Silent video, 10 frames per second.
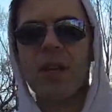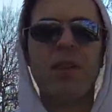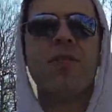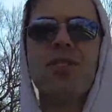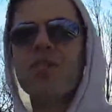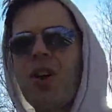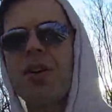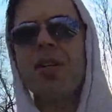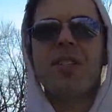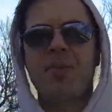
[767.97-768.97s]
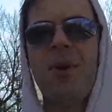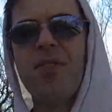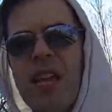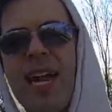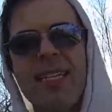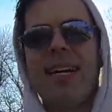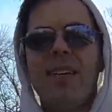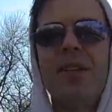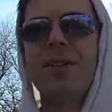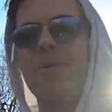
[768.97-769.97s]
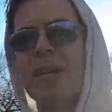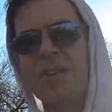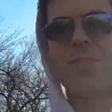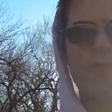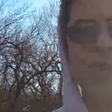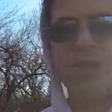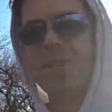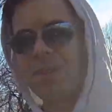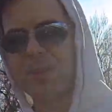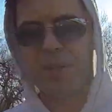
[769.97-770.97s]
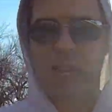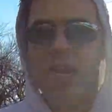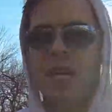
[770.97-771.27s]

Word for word: there's a song in this movie that I downloaded when I first heard it, when I,